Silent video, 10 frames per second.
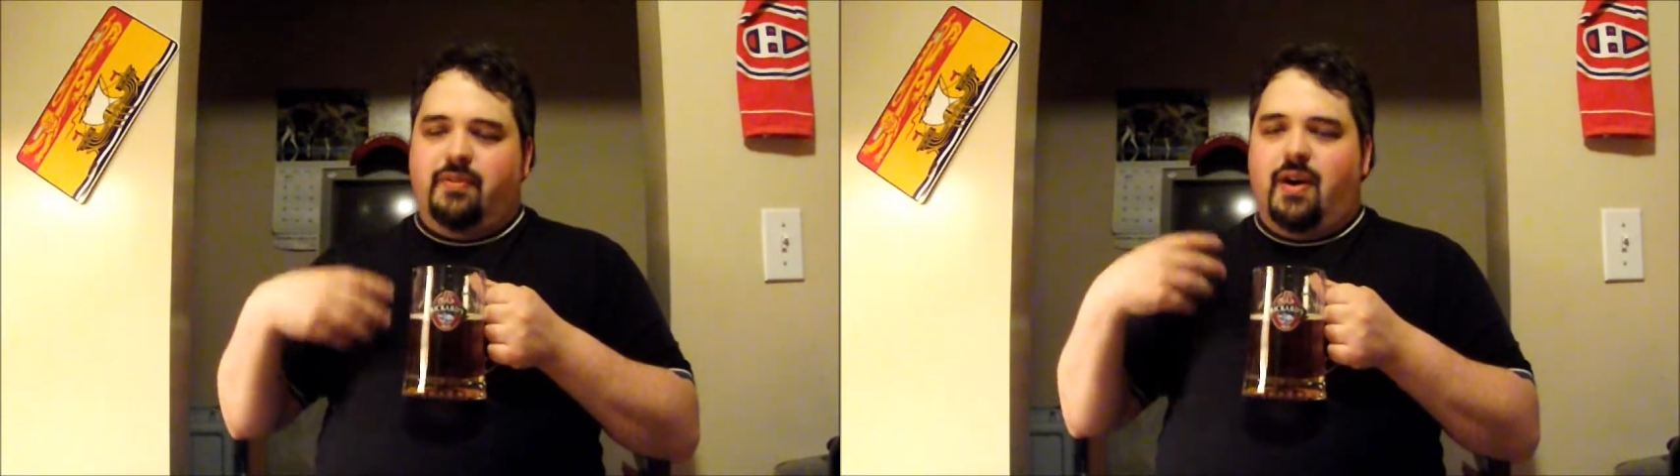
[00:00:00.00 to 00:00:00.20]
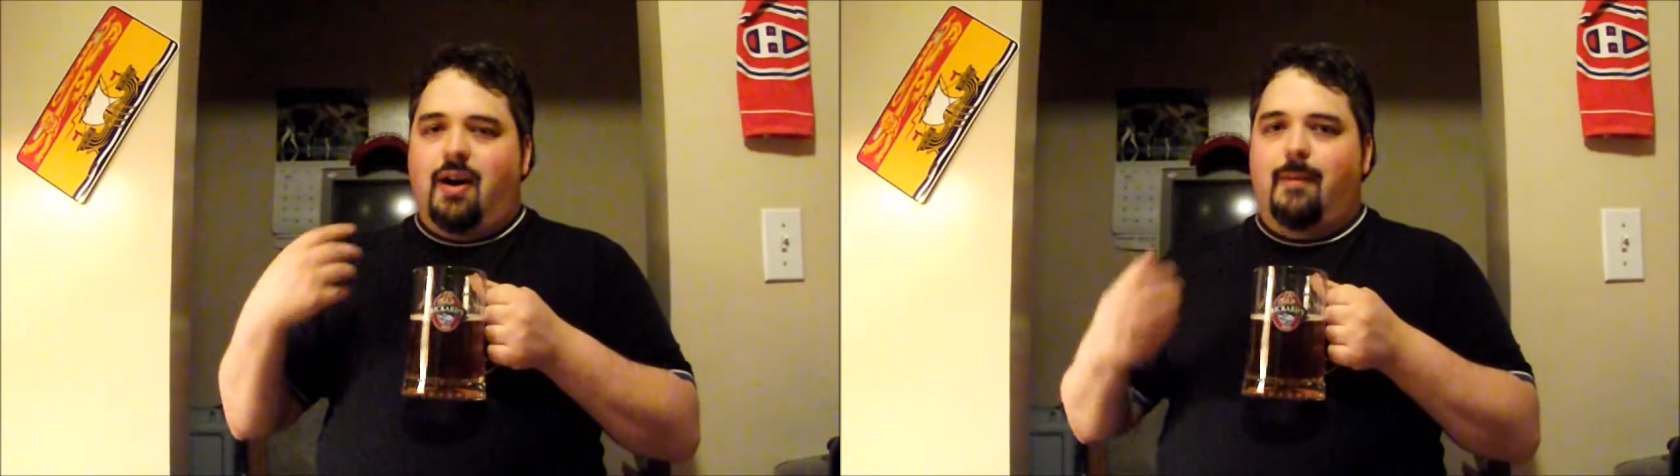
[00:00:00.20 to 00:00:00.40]

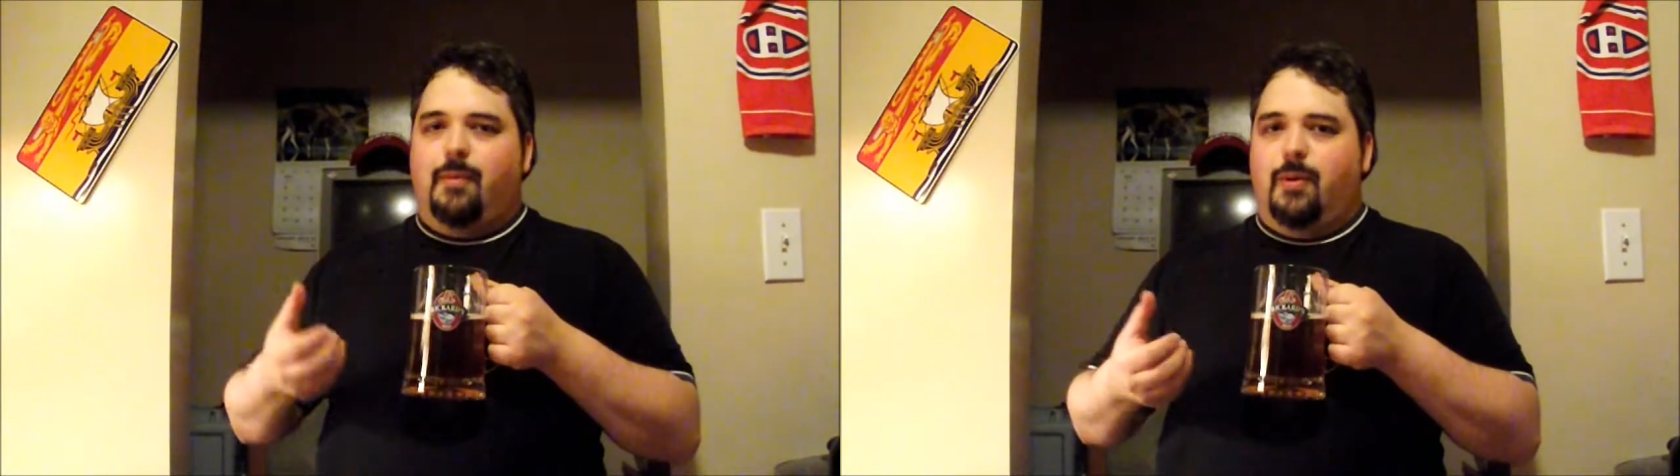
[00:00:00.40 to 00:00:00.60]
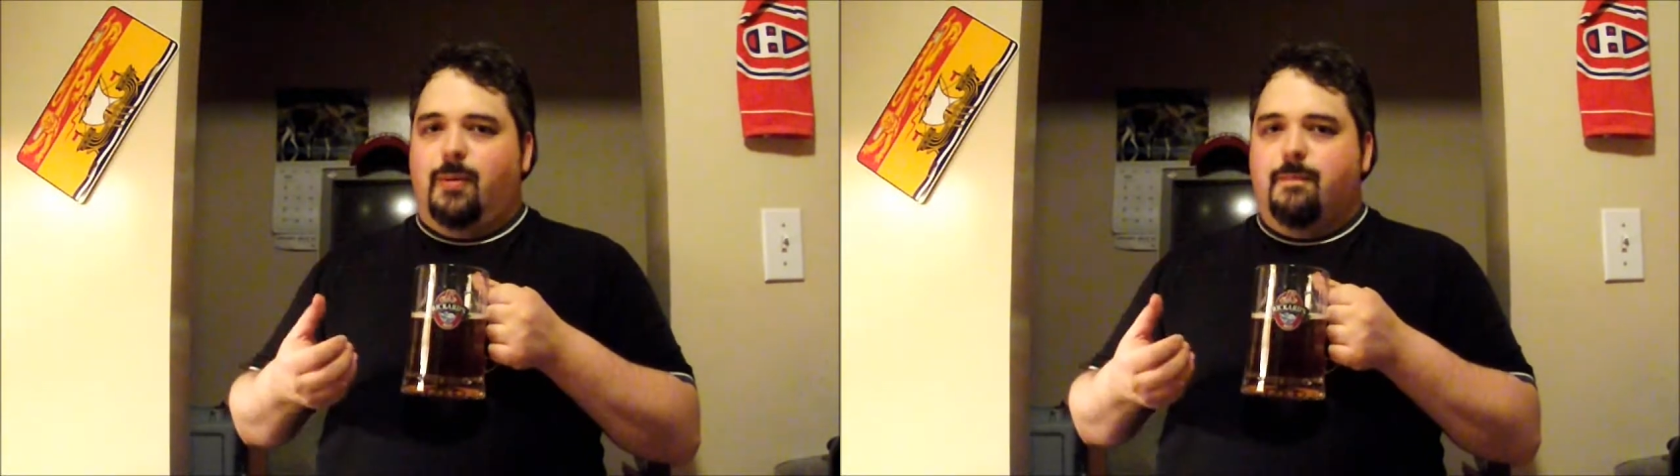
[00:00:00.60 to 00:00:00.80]
hop
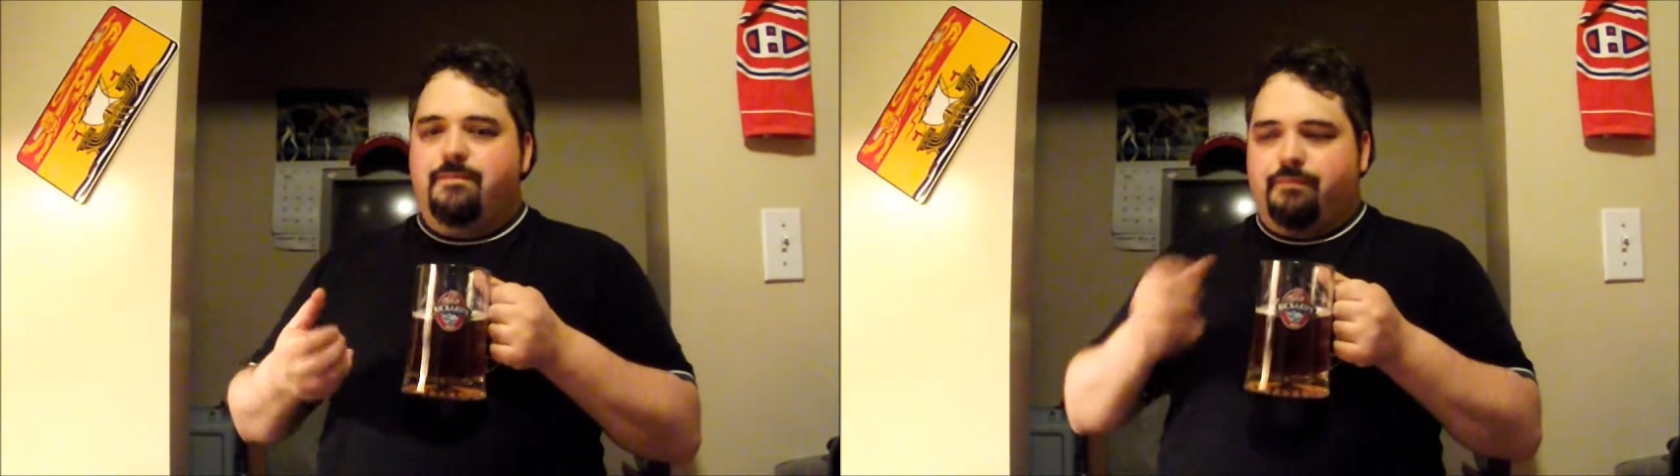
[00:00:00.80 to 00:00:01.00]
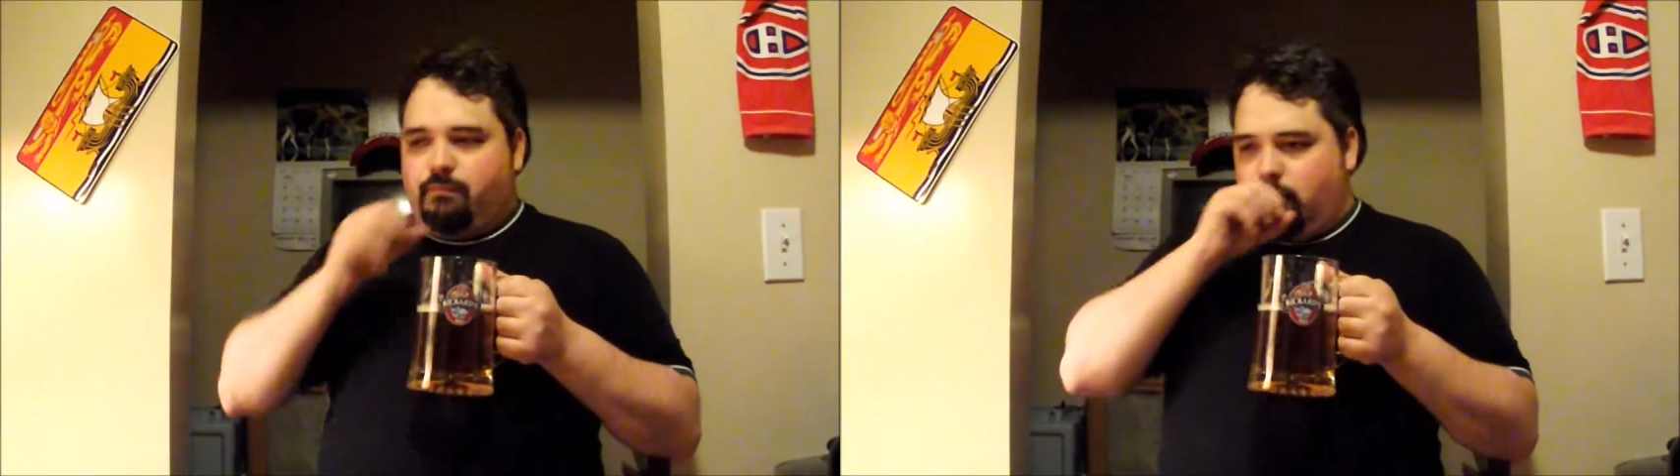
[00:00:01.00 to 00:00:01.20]

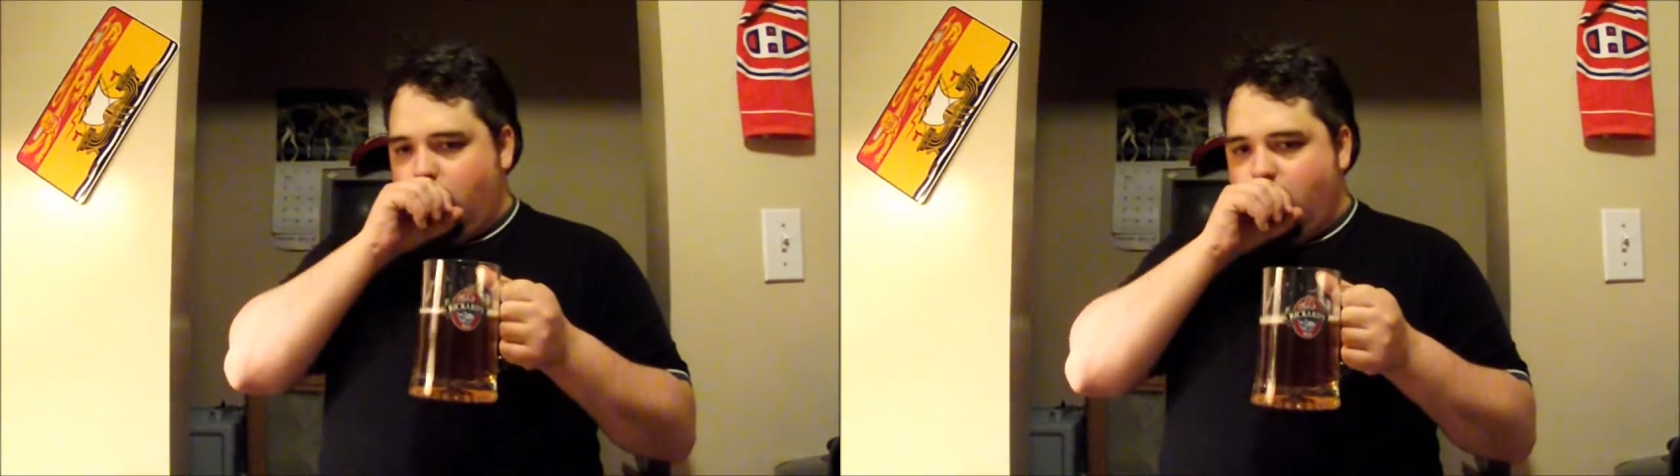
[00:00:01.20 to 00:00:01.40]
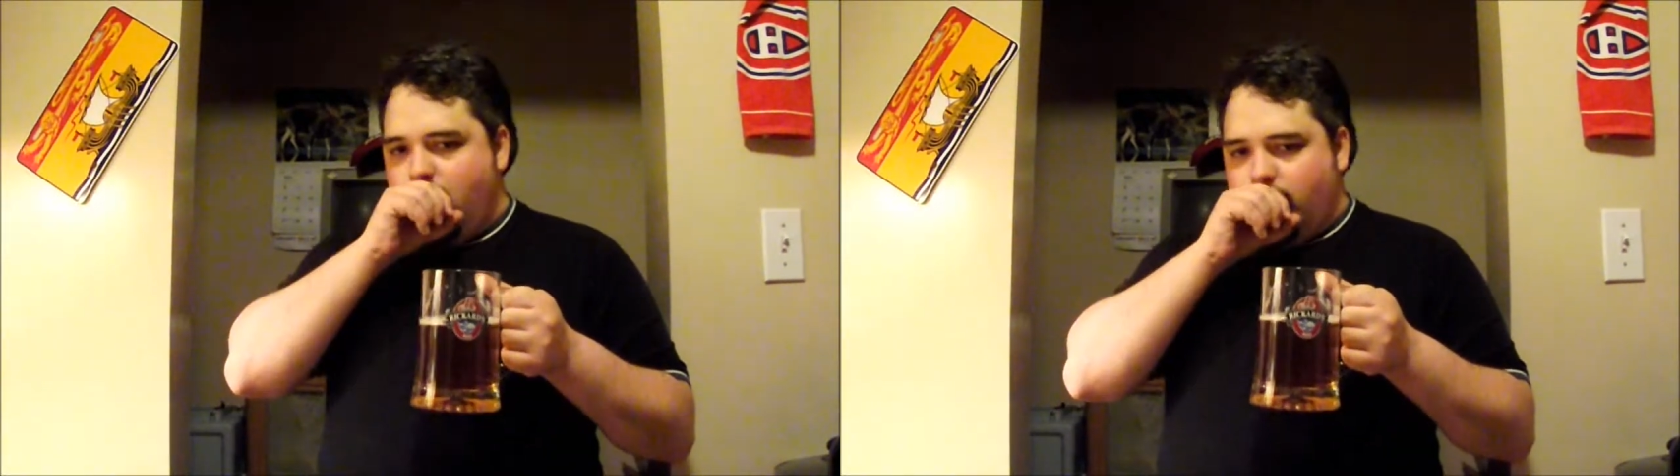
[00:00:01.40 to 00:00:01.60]

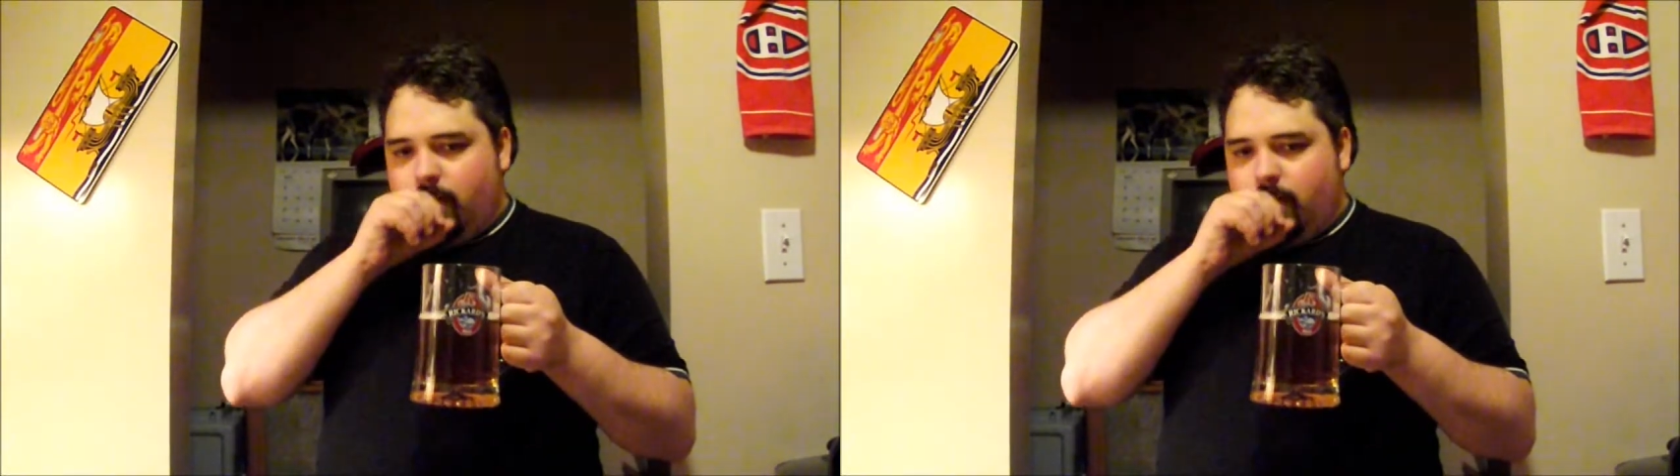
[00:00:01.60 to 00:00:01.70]
note.